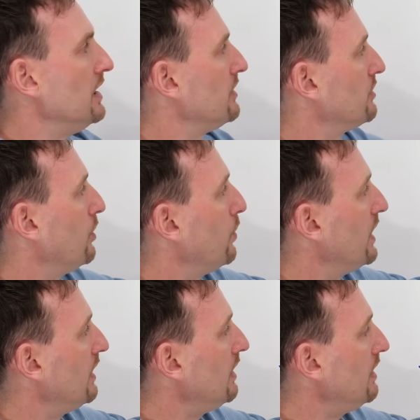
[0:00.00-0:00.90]
So
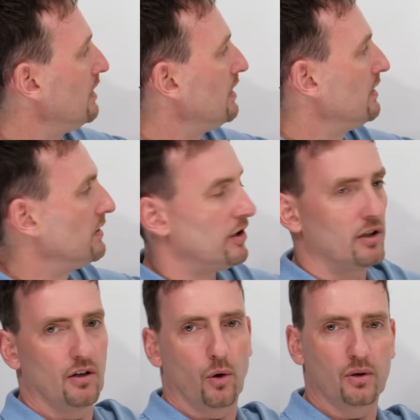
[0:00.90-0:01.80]
will,
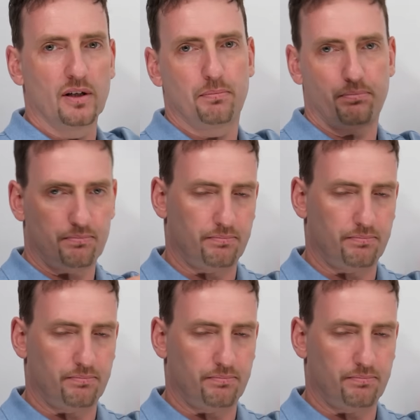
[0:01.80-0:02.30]
the only